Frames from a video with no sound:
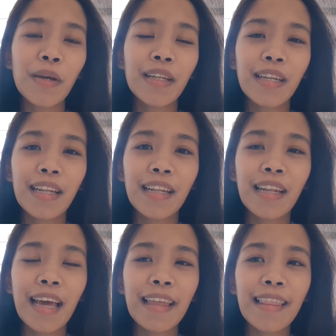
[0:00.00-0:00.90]
and
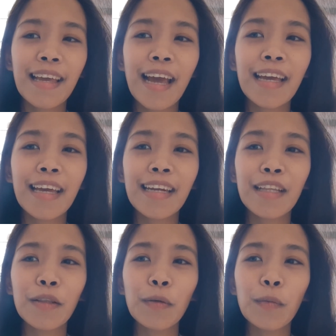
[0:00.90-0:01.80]
then I think I
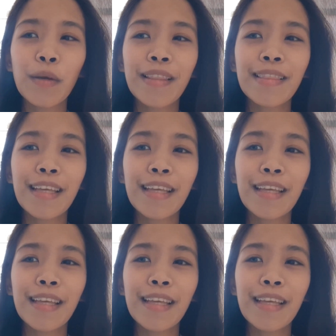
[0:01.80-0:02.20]
cannot wait